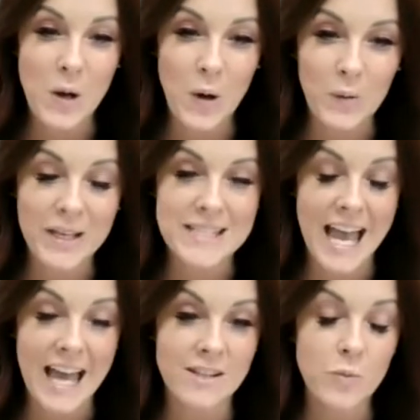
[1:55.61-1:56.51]
always
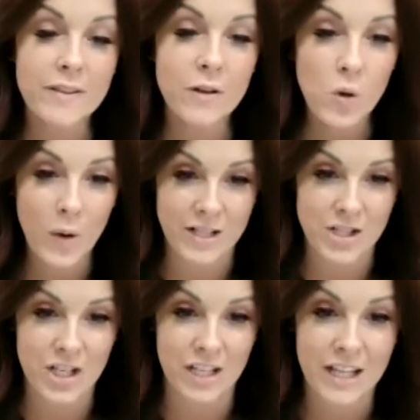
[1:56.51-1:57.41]
end with the
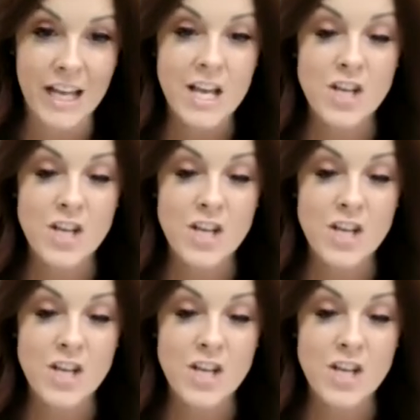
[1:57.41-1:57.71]
question